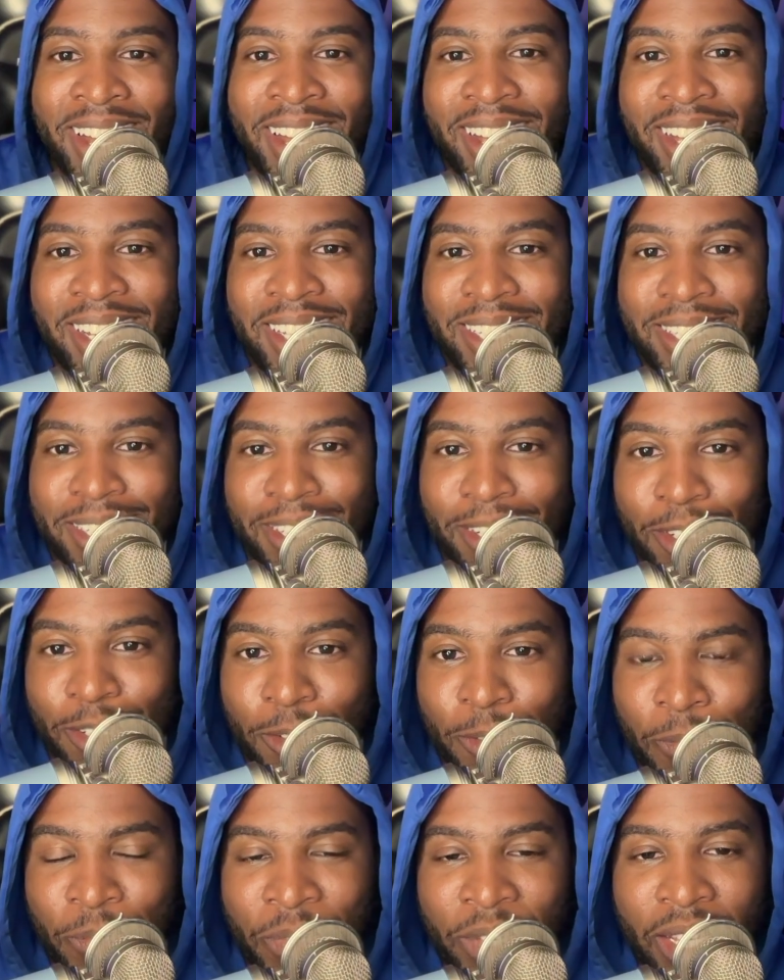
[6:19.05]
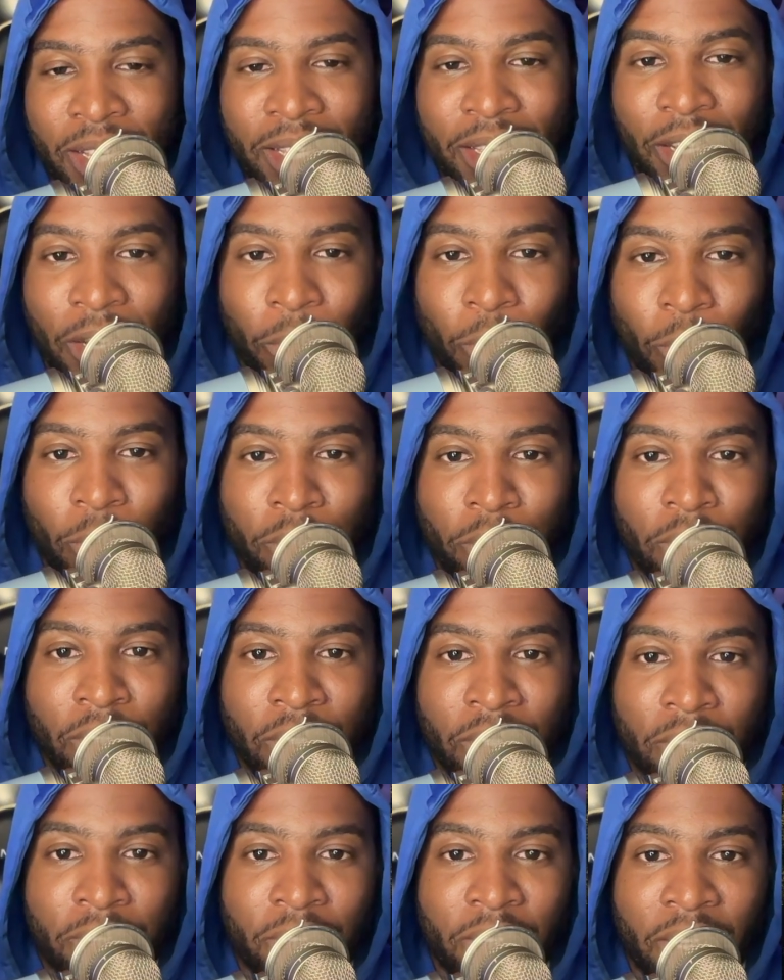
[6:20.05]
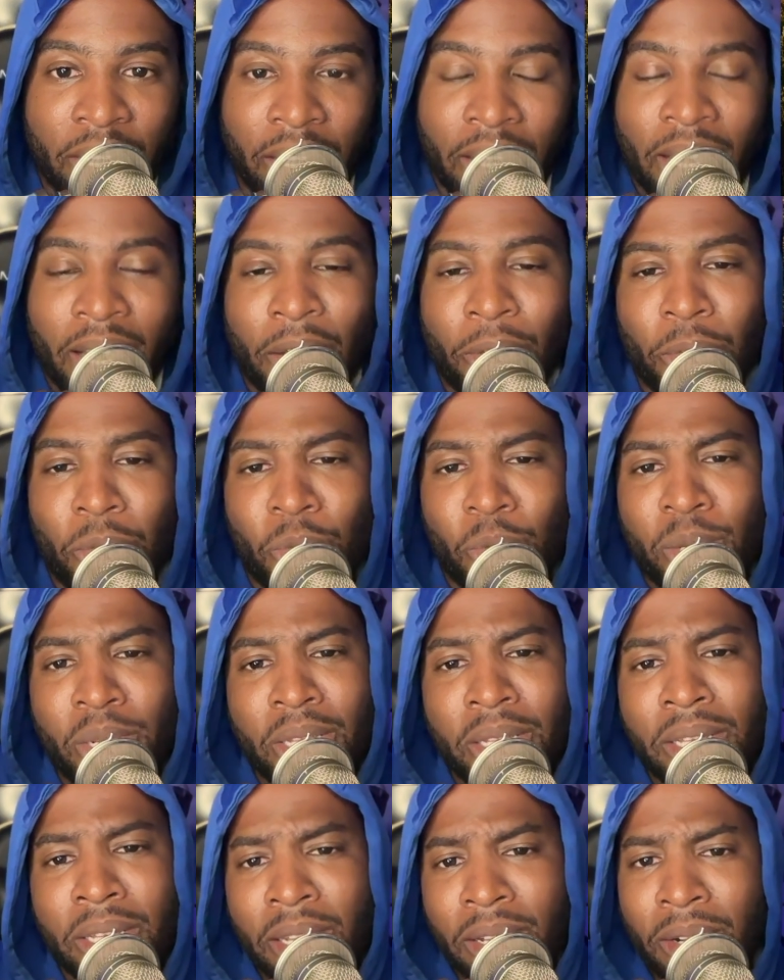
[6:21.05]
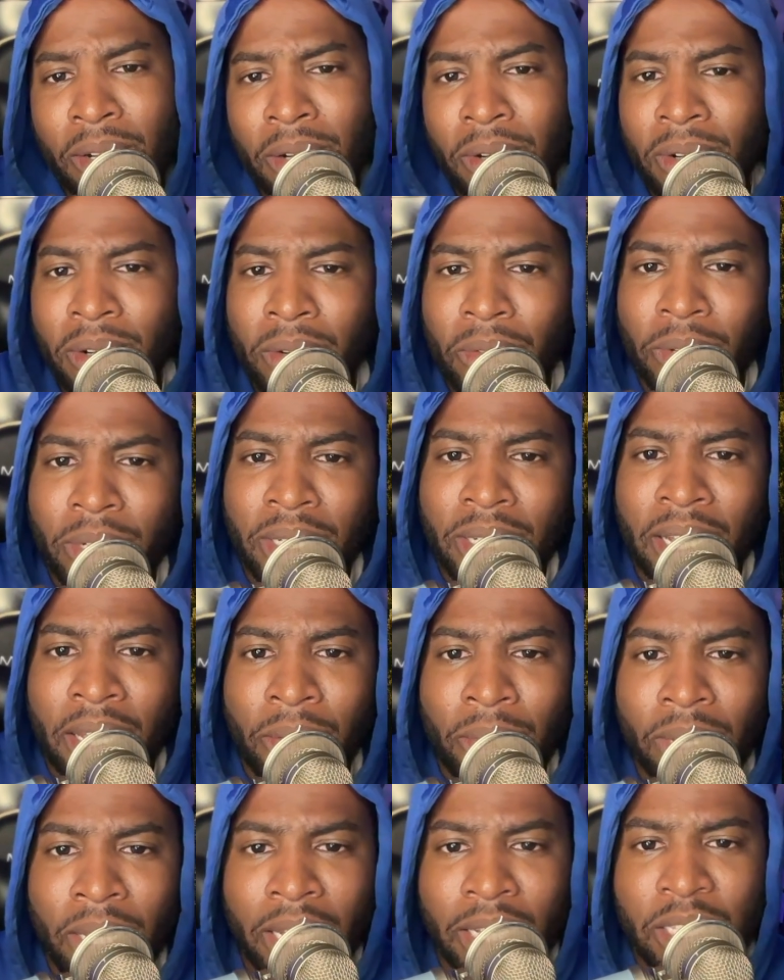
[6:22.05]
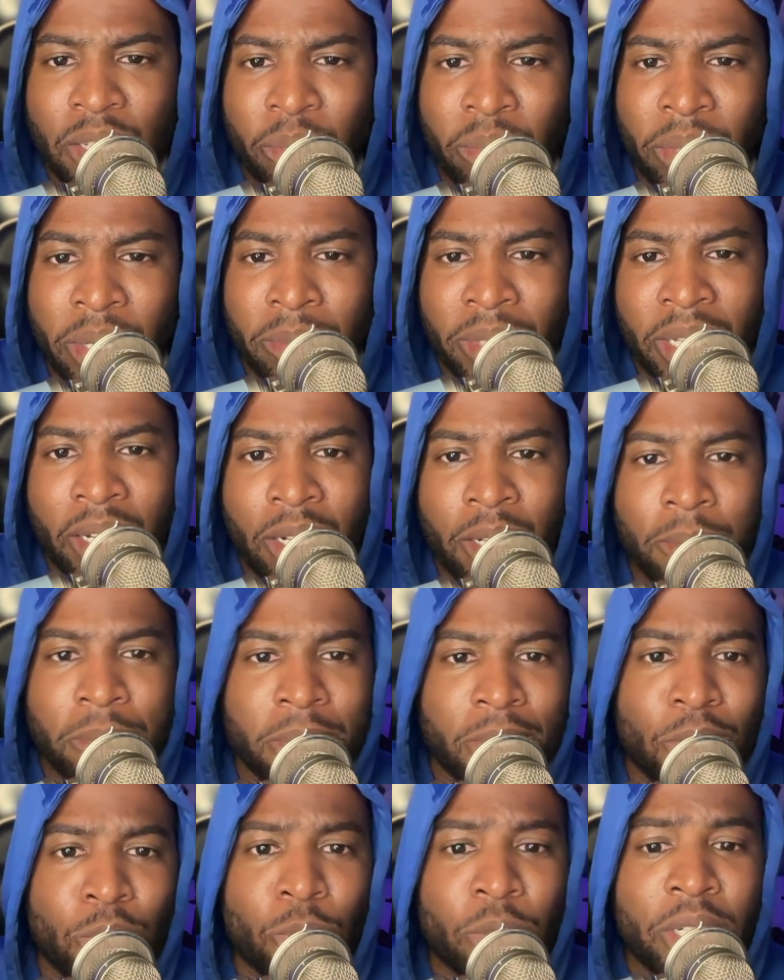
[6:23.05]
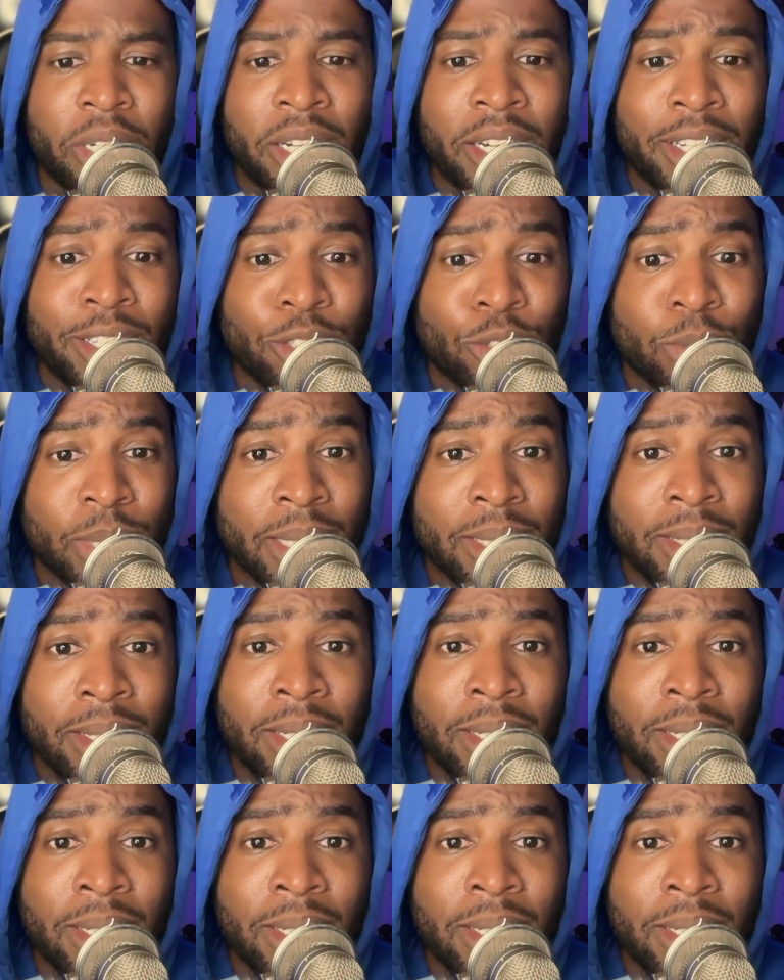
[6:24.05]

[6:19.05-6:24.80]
So yeah, 150 for that. I really one day would like to bump that up to 300.